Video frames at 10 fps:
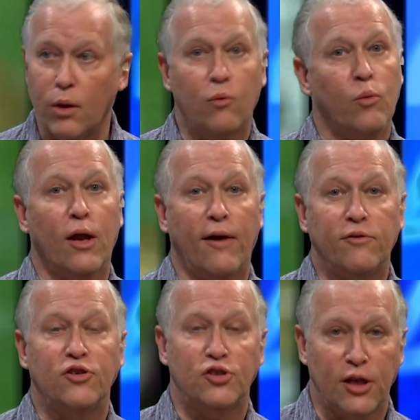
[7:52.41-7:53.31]
we'll have
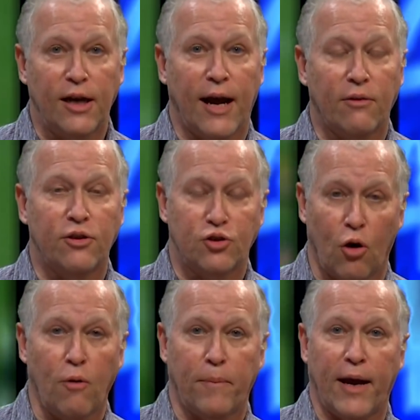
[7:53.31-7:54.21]
to see how this
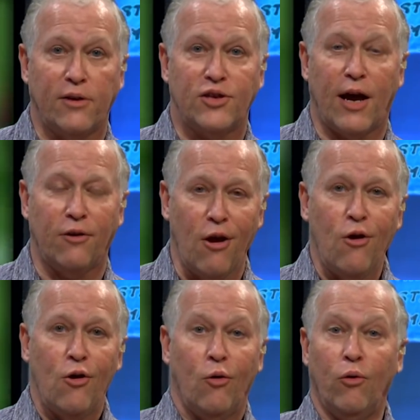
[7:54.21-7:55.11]
all pans out.
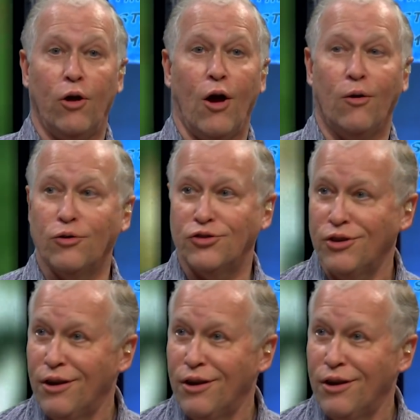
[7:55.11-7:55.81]
Who knows?